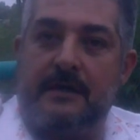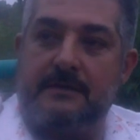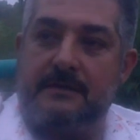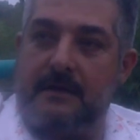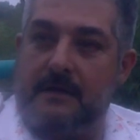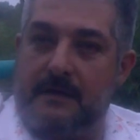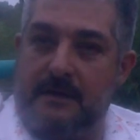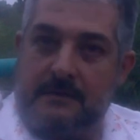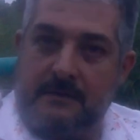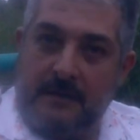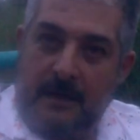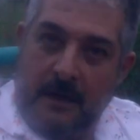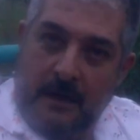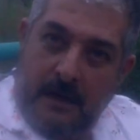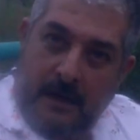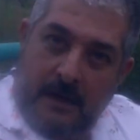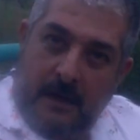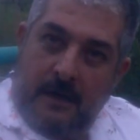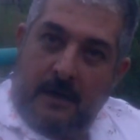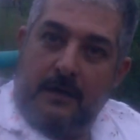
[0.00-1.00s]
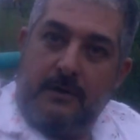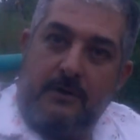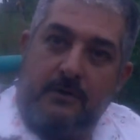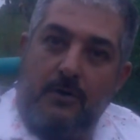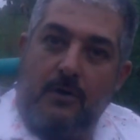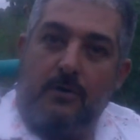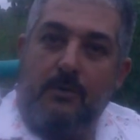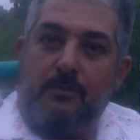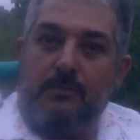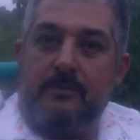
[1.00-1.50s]
the you
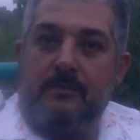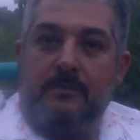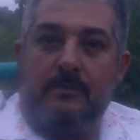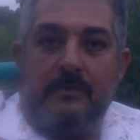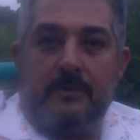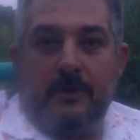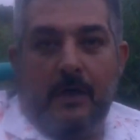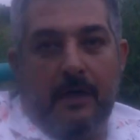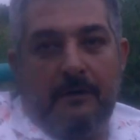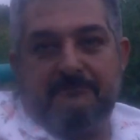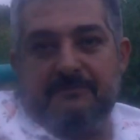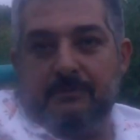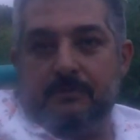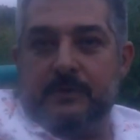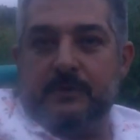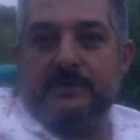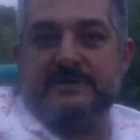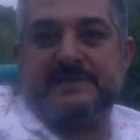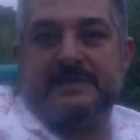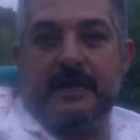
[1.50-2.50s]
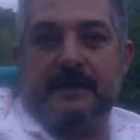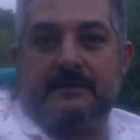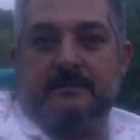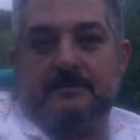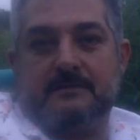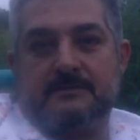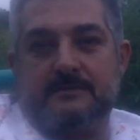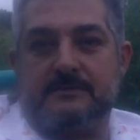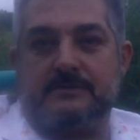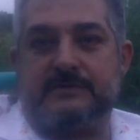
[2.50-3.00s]
know every, it's like
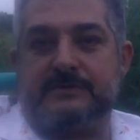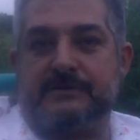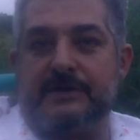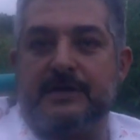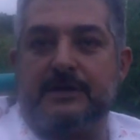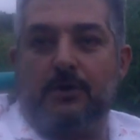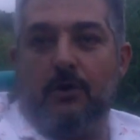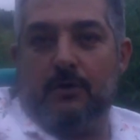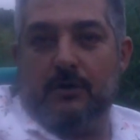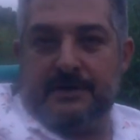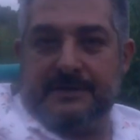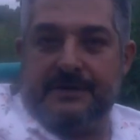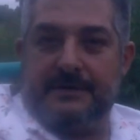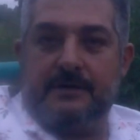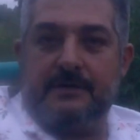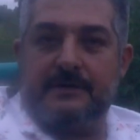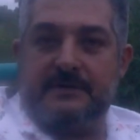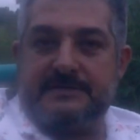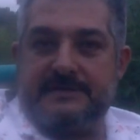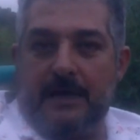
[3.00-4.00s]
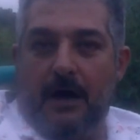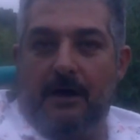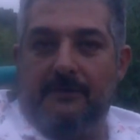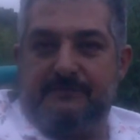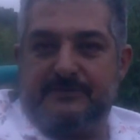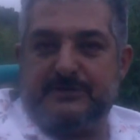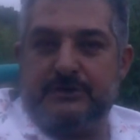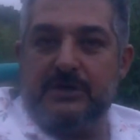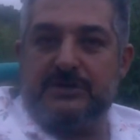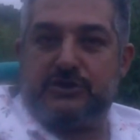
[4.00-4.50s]
three quarters of
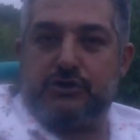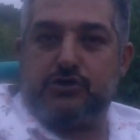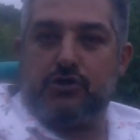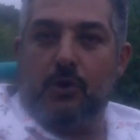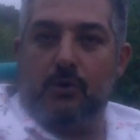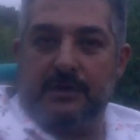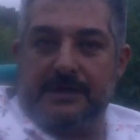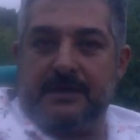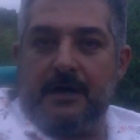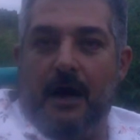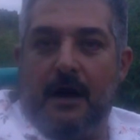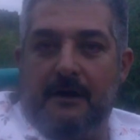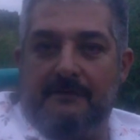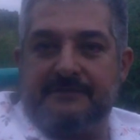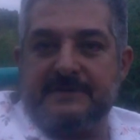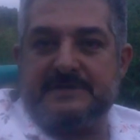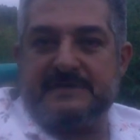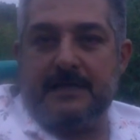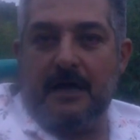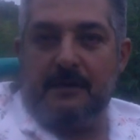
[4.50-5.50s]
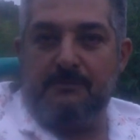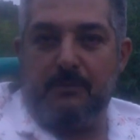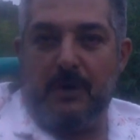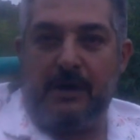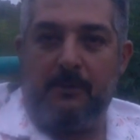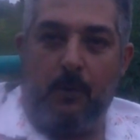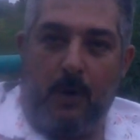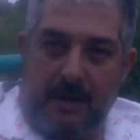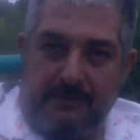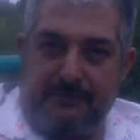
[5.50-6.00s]
this showing off is done by
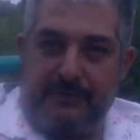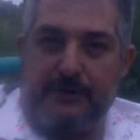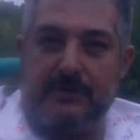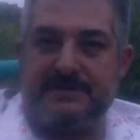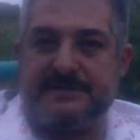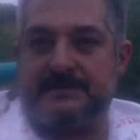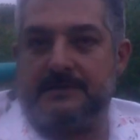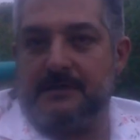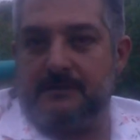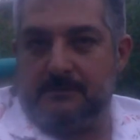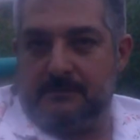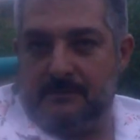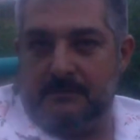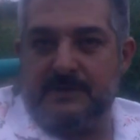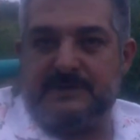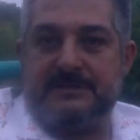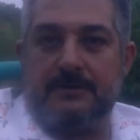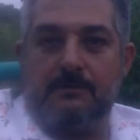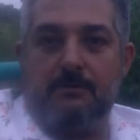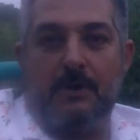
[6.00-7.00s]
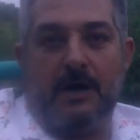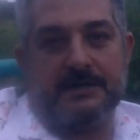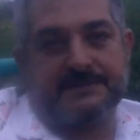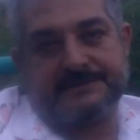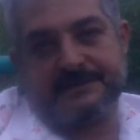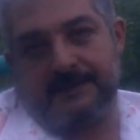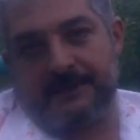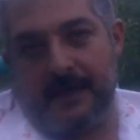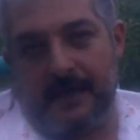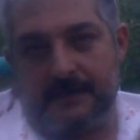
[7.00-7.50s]
one person mr
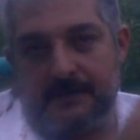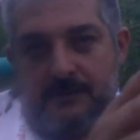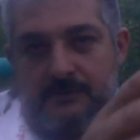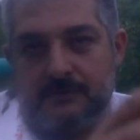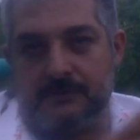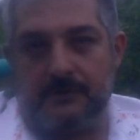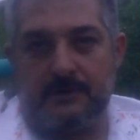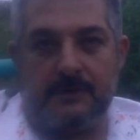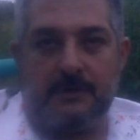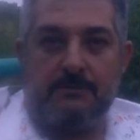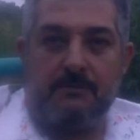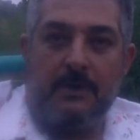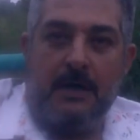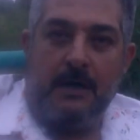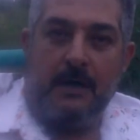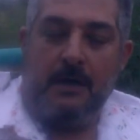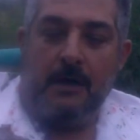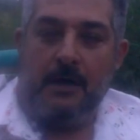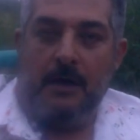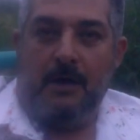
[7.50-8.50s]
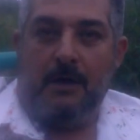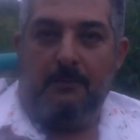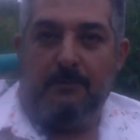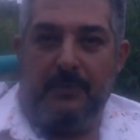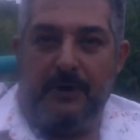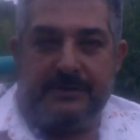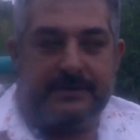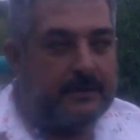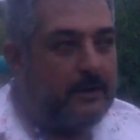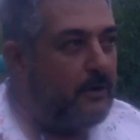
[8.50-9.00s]
musk thank you to him
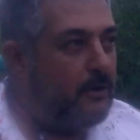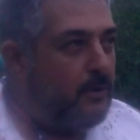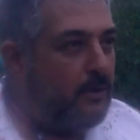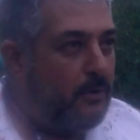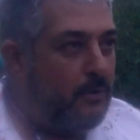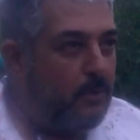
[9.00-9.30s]
but uh,